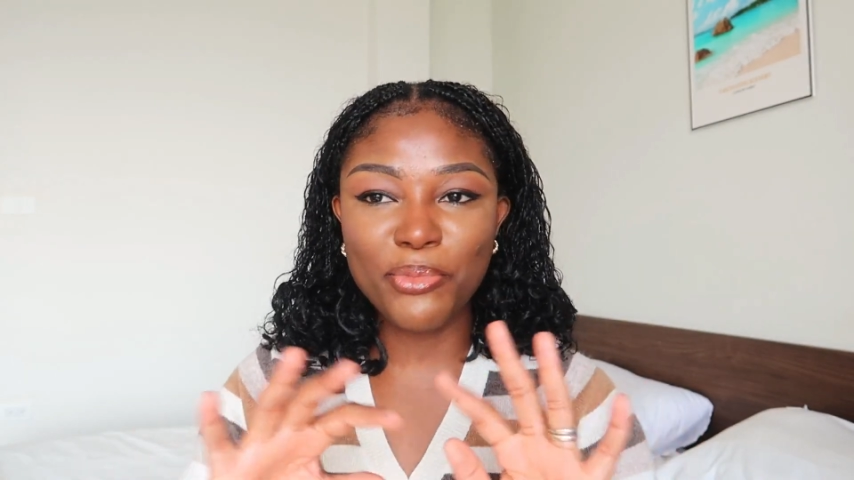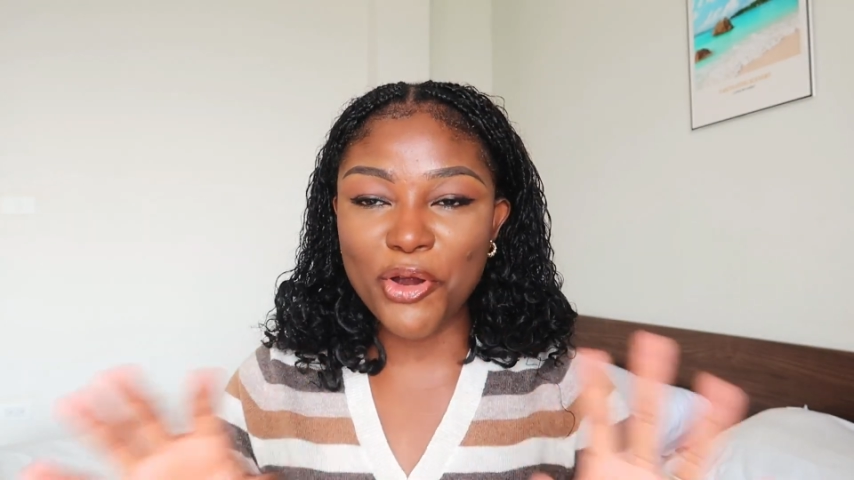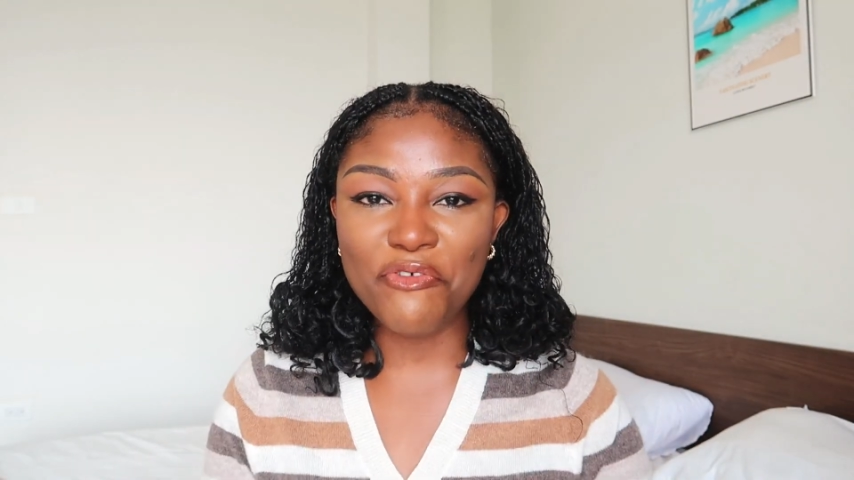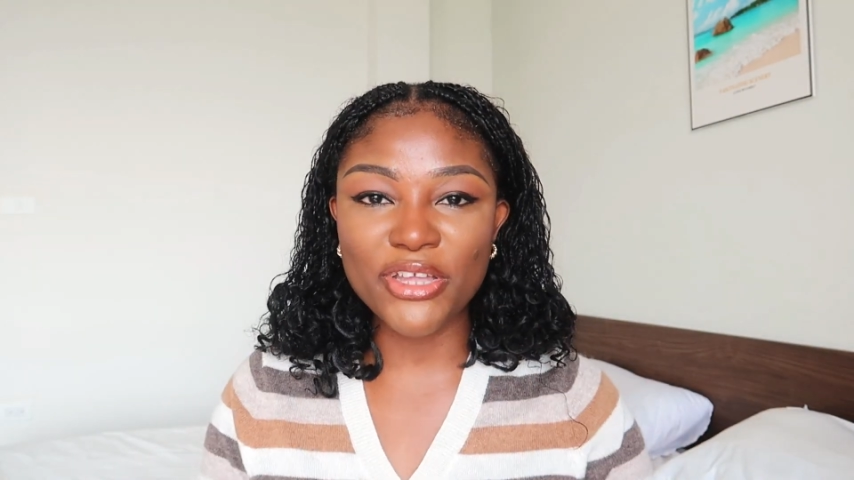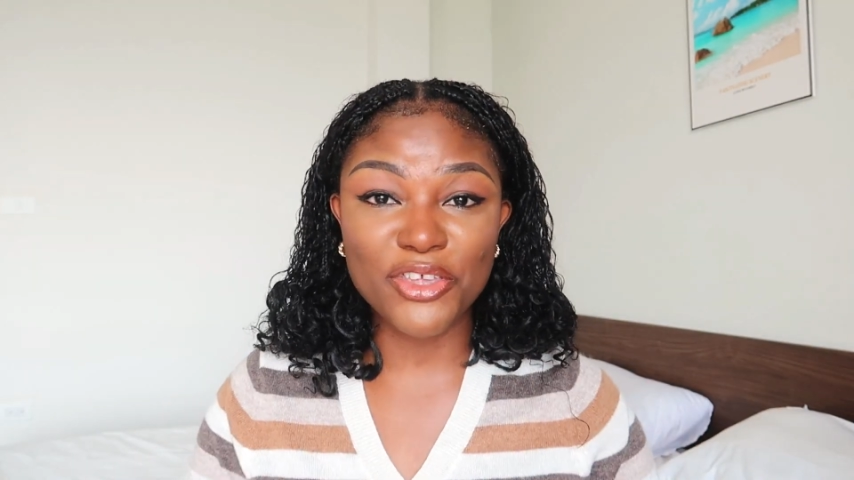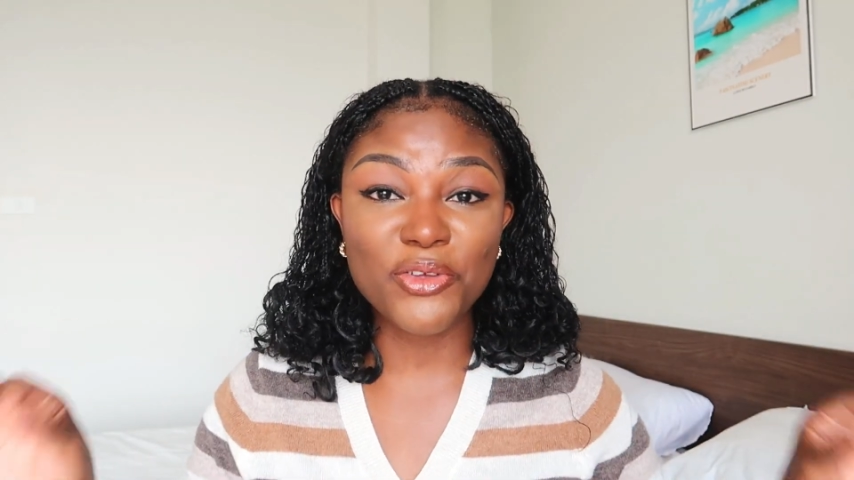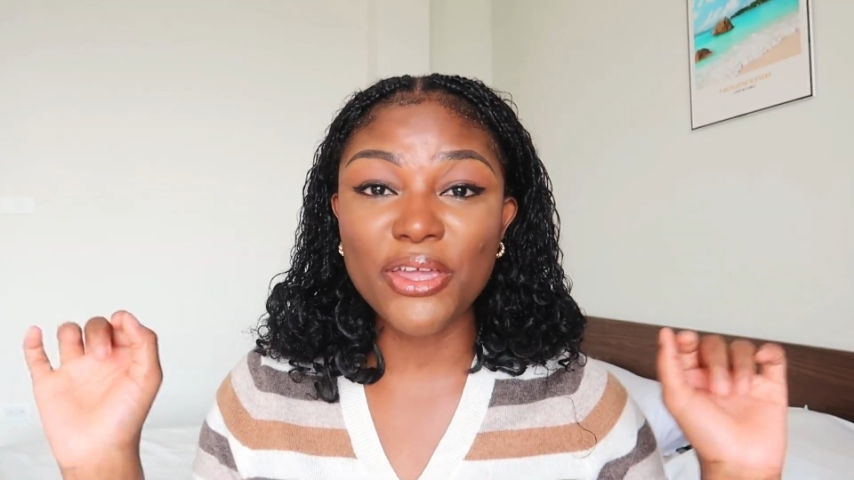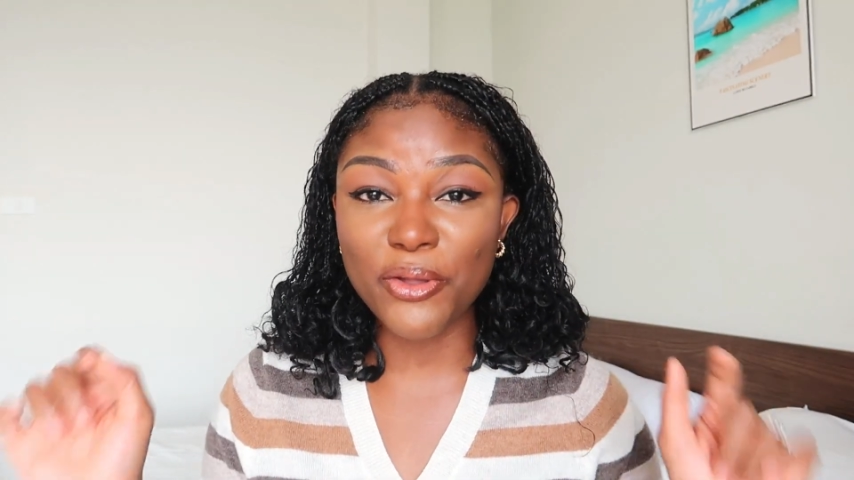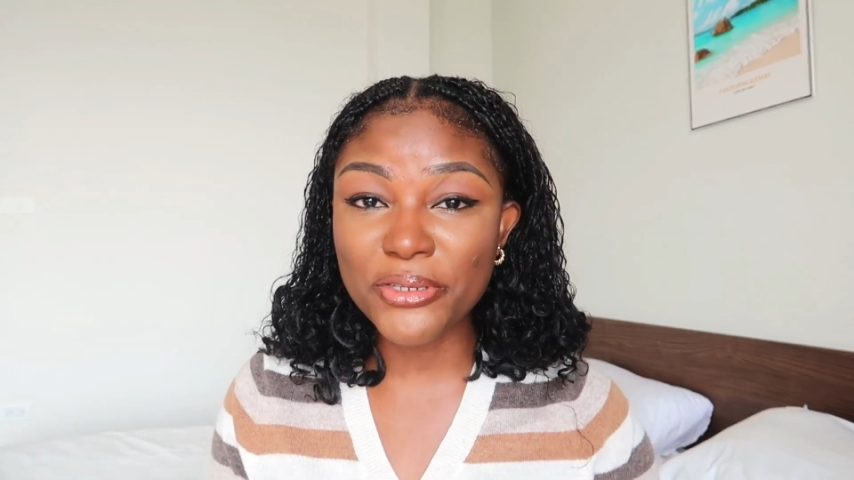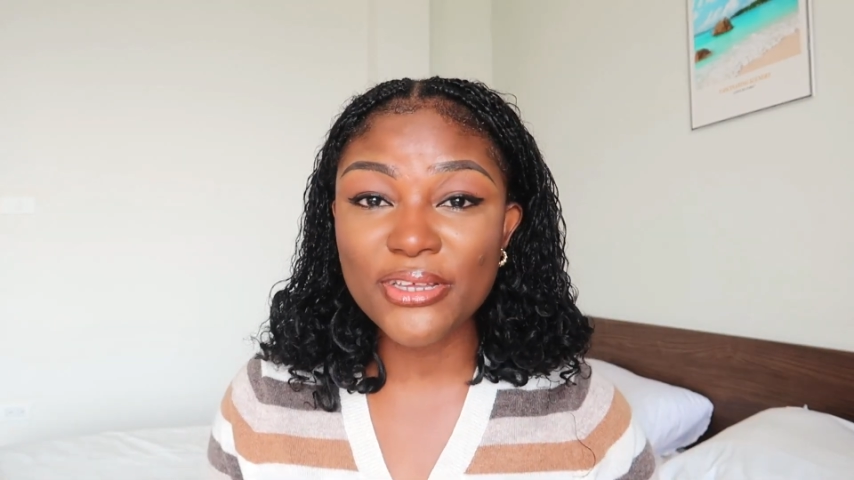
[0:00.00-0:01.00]
Perfect. And you
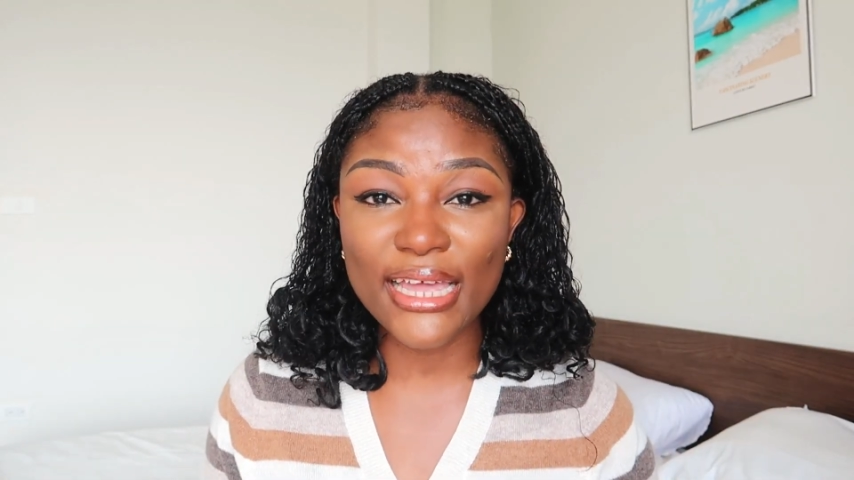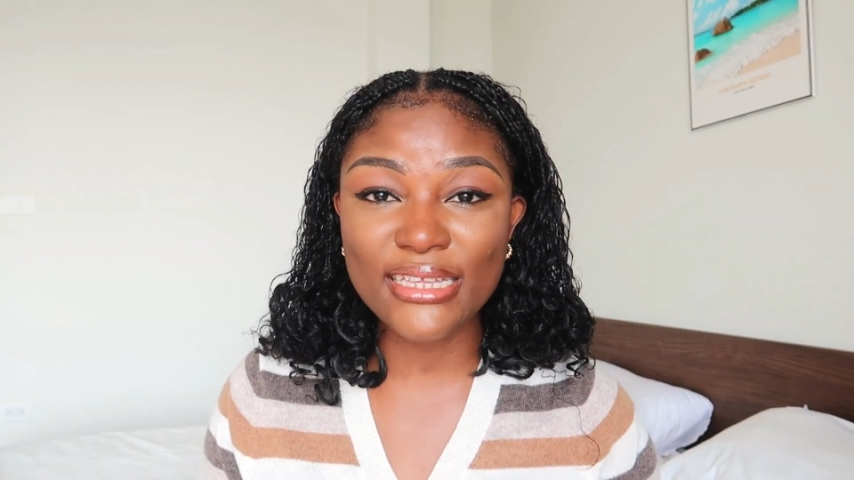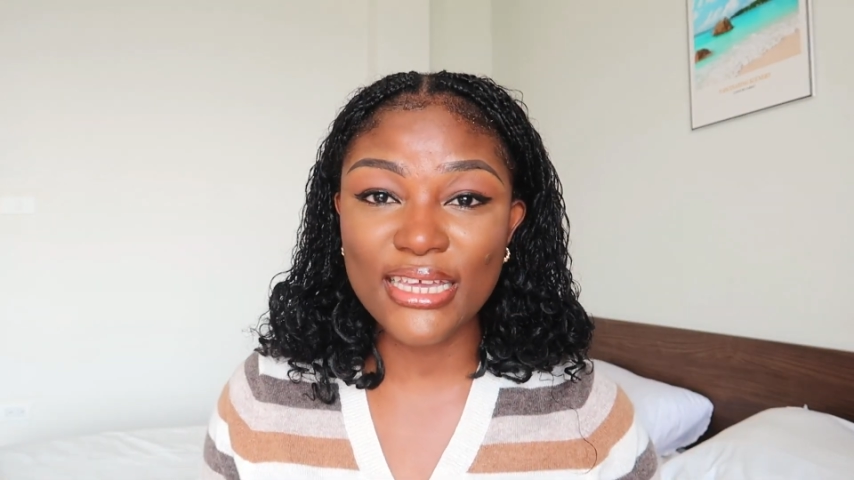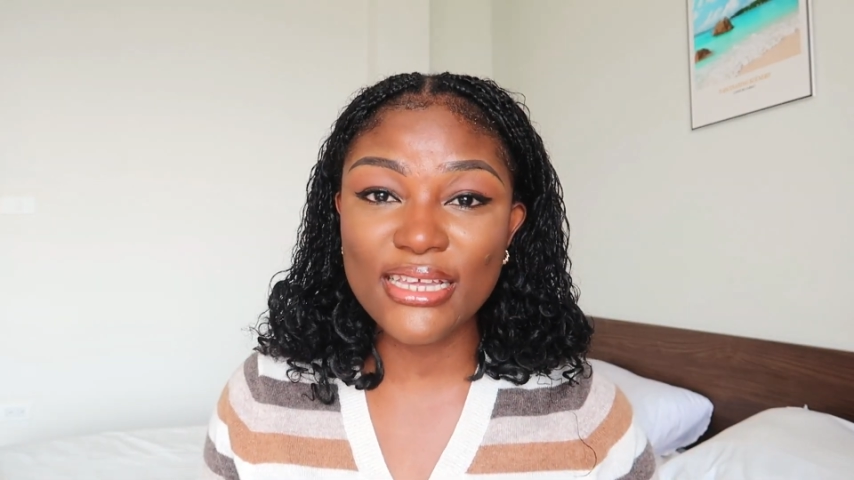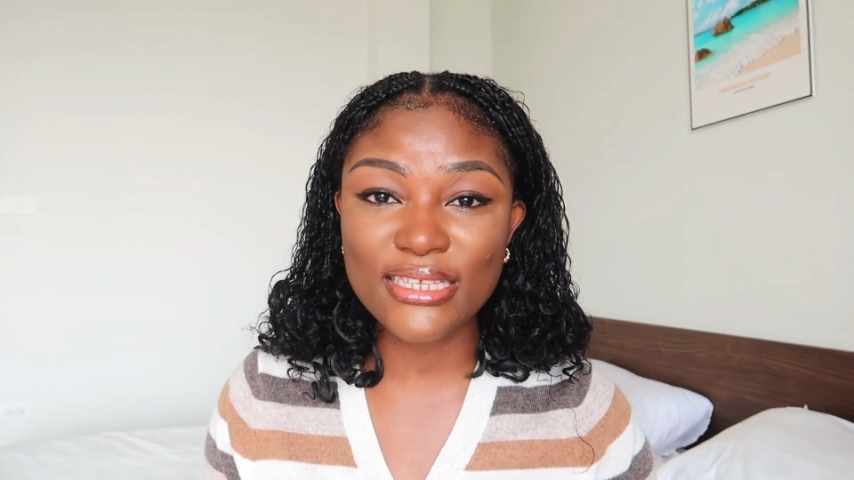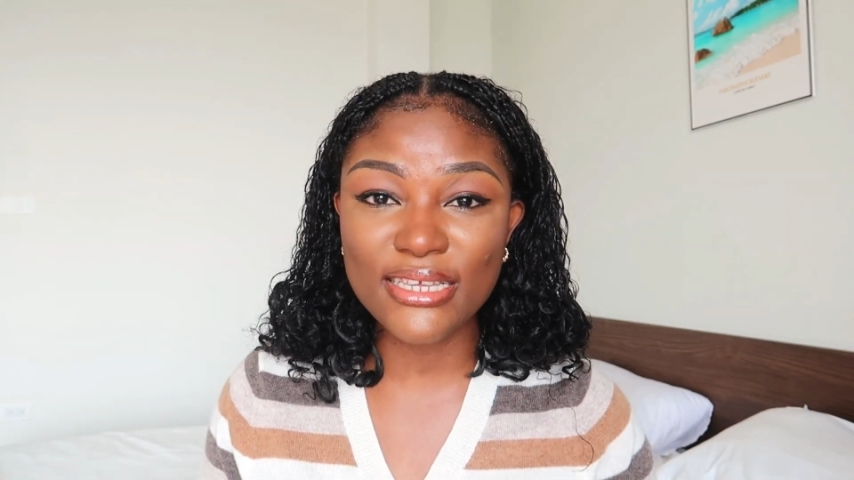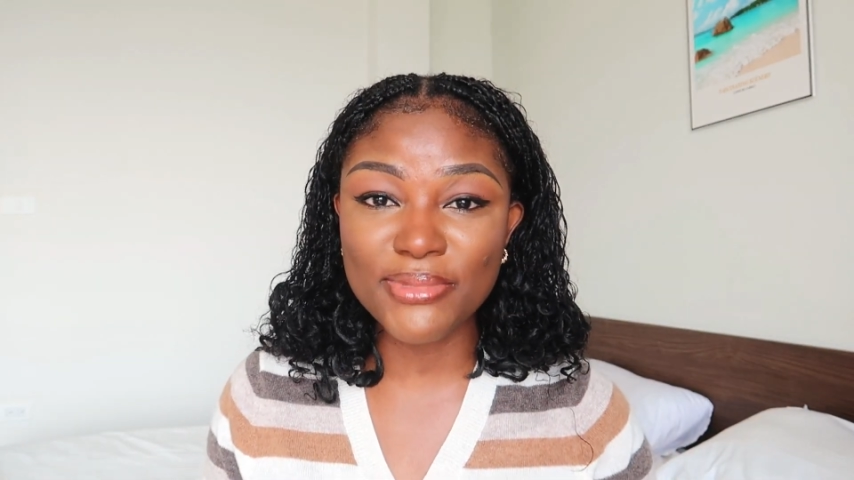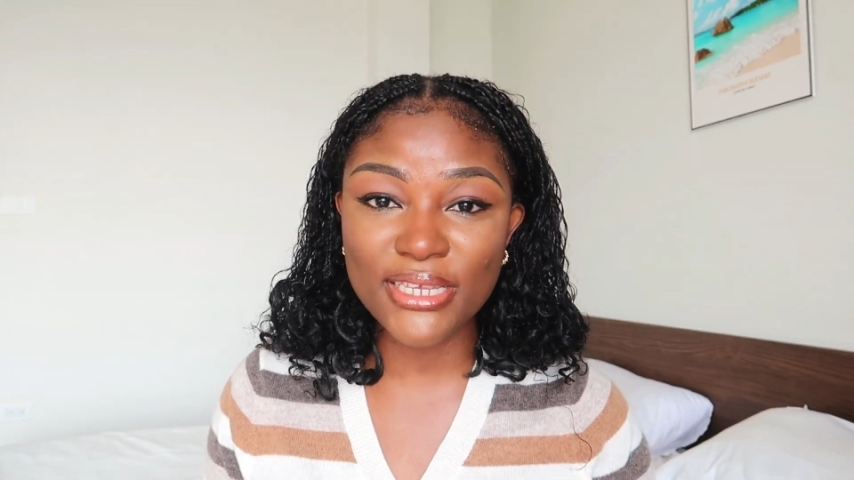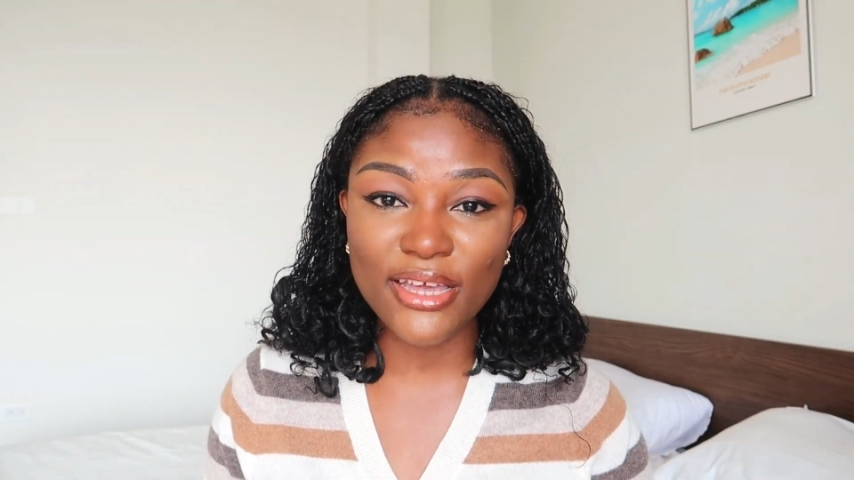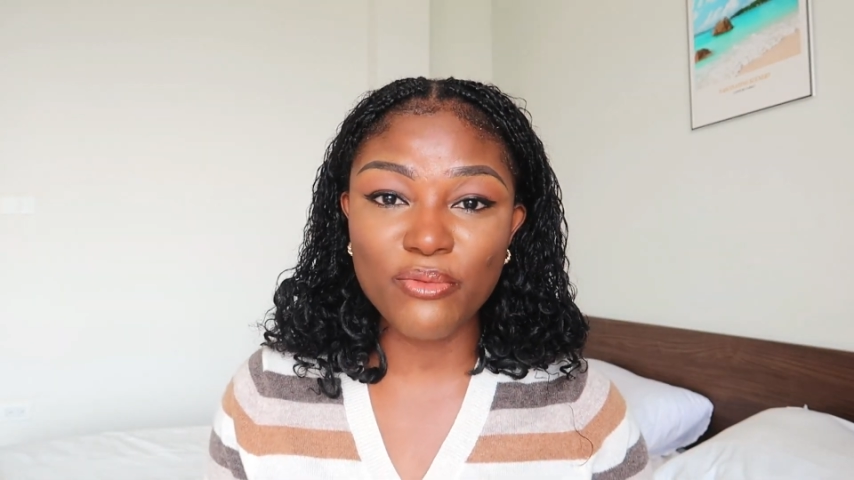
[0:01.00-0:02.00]
can also get
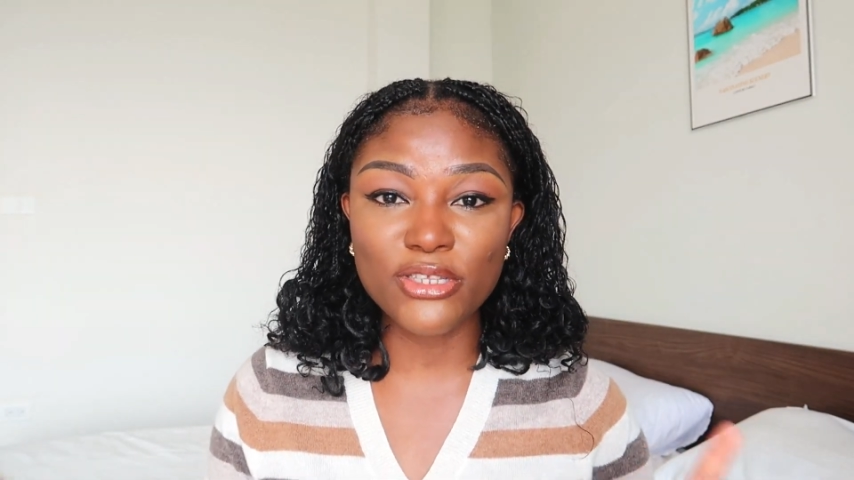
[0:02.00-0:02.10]
eSIMs here